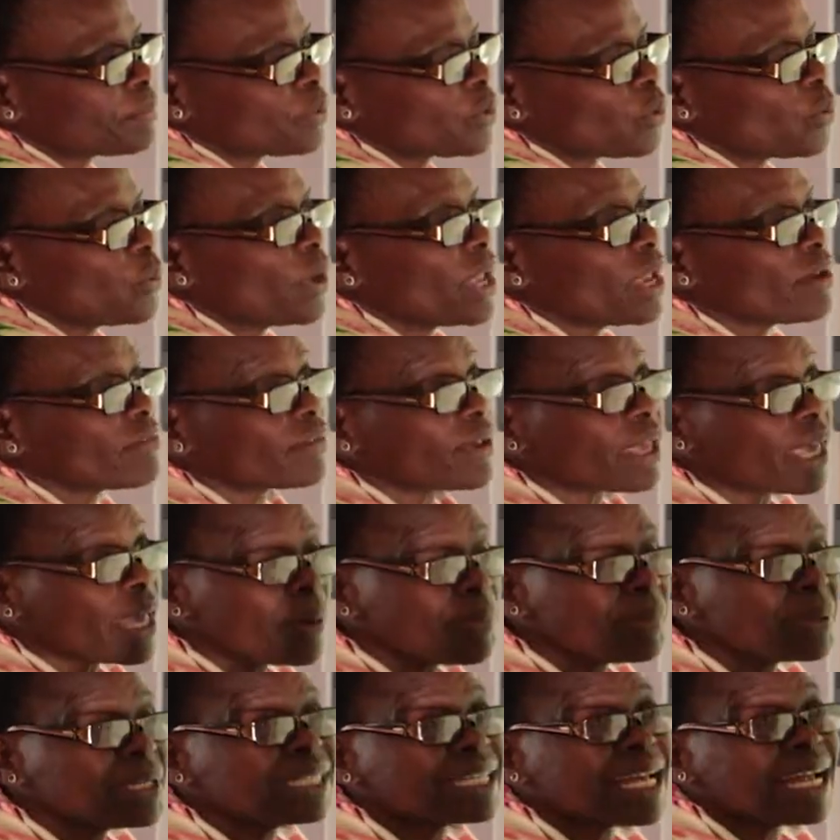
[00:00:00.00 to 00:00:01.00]
we have
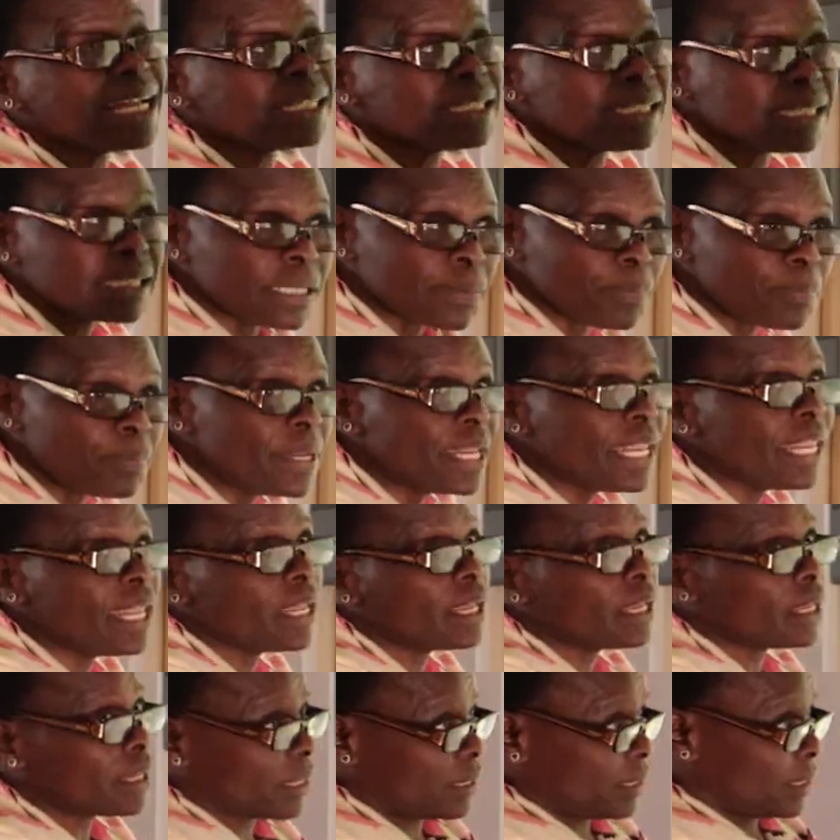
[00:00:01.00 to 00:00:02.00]
capital
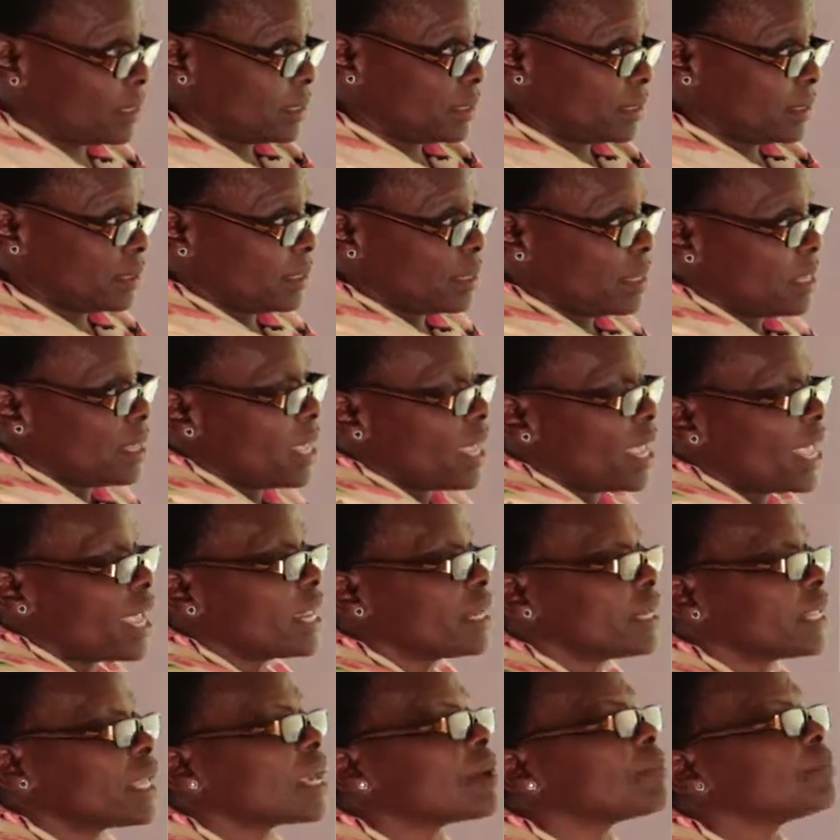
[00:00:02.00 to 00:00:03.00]
deepening,
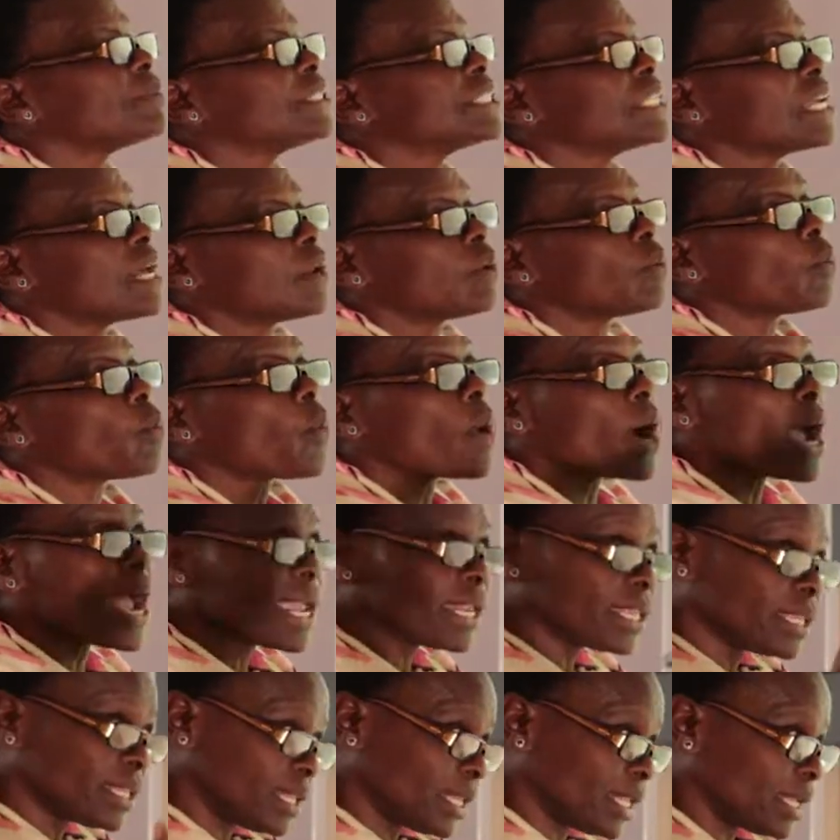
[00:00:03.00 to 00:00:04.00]
and capital
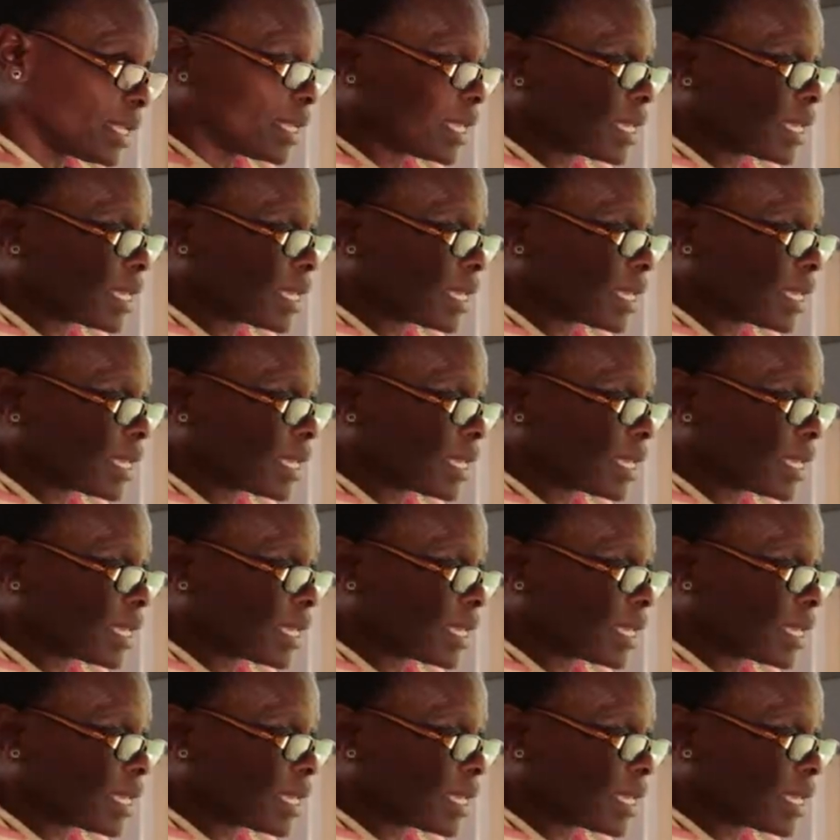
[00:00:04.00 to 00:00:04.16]
widening.